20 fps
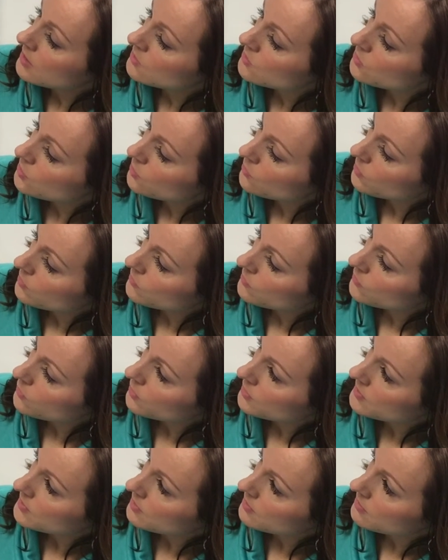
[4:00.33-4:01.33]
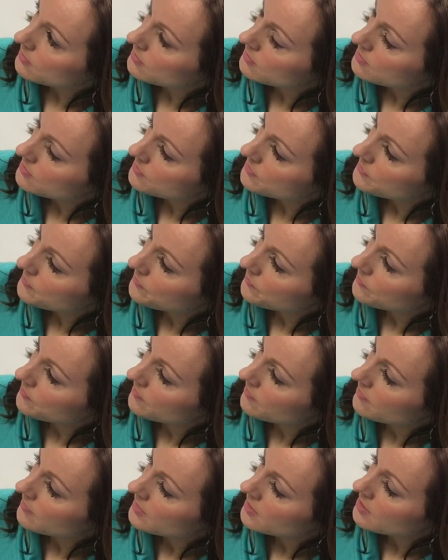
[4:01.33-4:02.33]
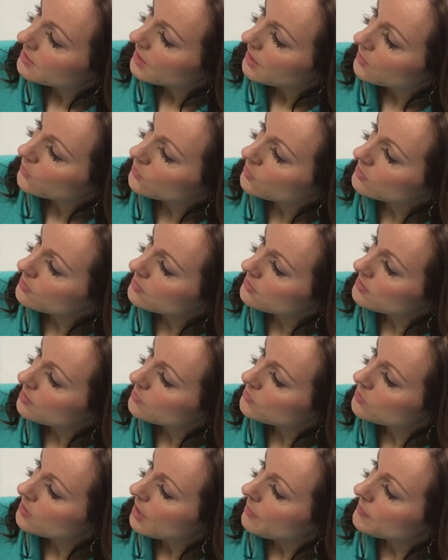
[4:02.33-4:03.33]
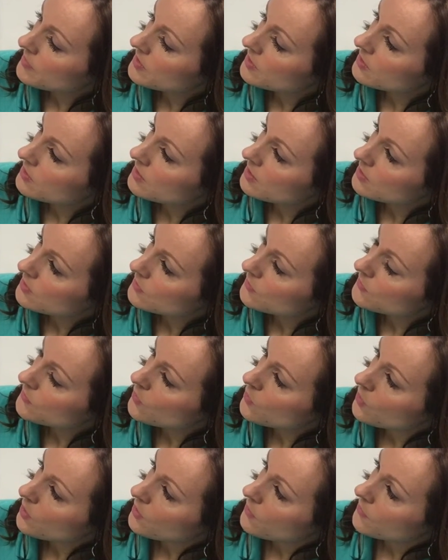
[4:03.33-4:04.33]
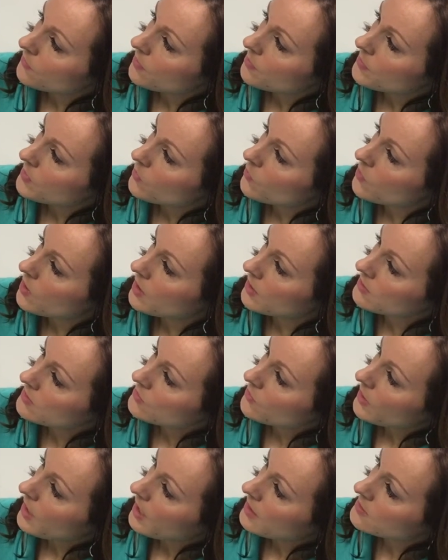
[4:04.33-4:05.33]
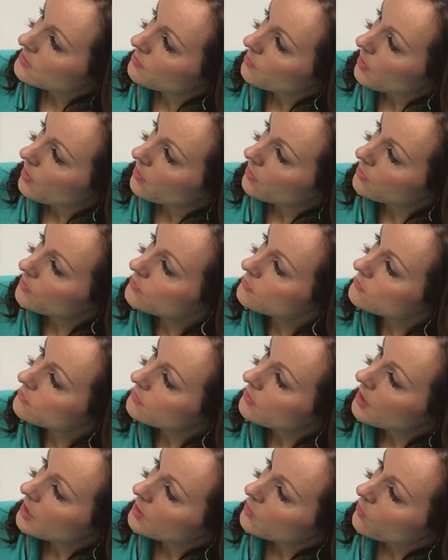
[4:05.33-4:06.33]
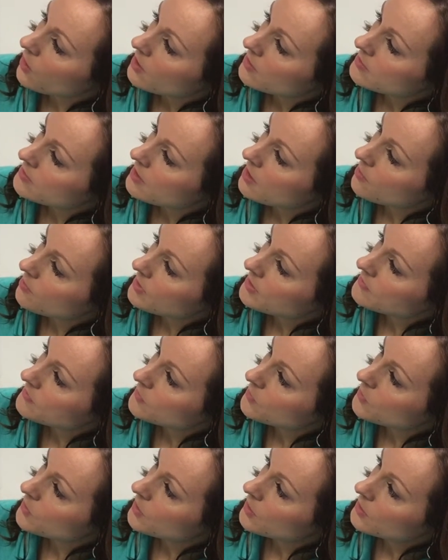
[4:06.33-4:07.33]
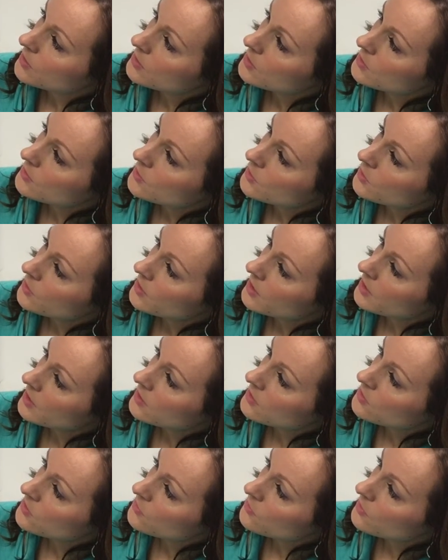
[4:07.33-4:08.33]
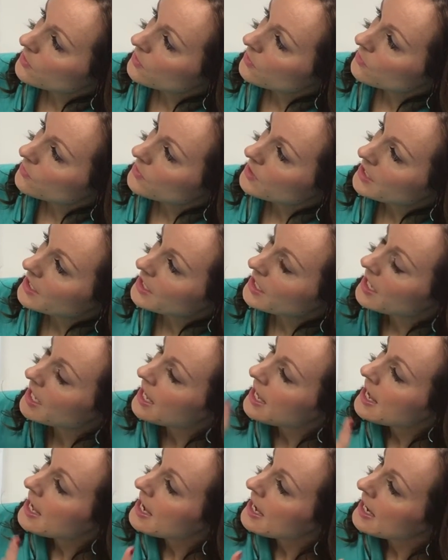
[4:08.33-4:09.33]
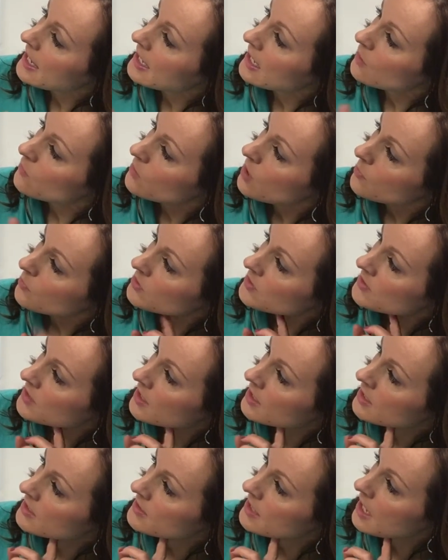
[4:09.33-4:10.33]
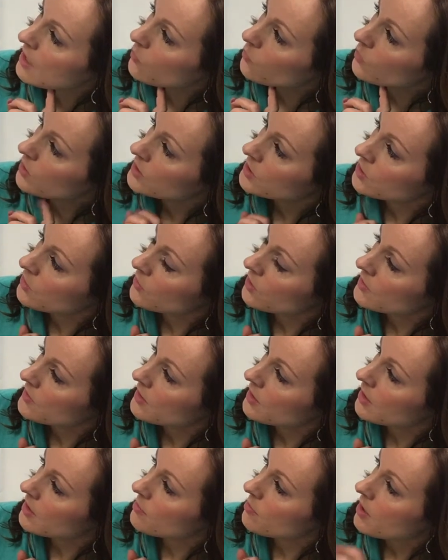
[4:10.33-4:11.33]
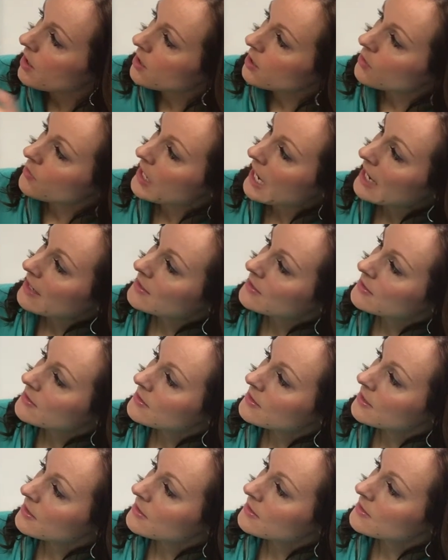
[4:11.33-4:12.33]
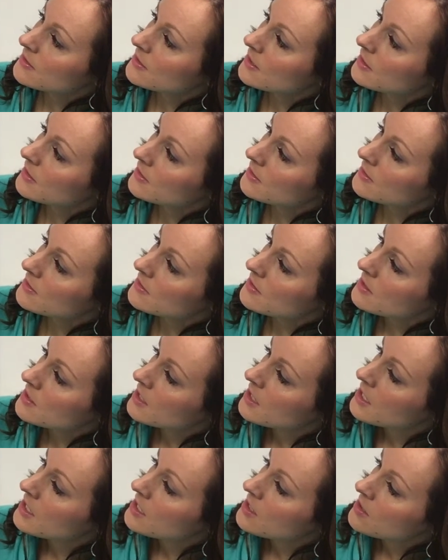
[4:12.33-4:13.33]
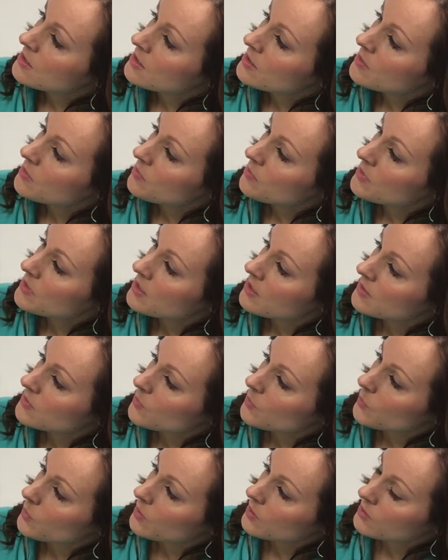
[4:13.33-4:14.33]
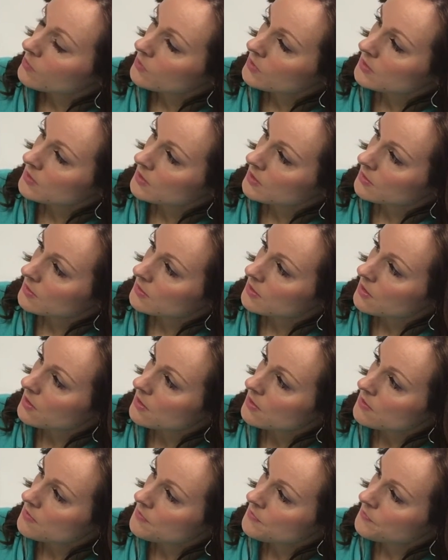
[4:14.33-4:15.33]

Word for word: and two and four sixth. I couldn't subtract this four from the one, so I had to borrow. I crossed out my four, turned it into a three, and I represented that one unit that I borrowed as six because we're working with six here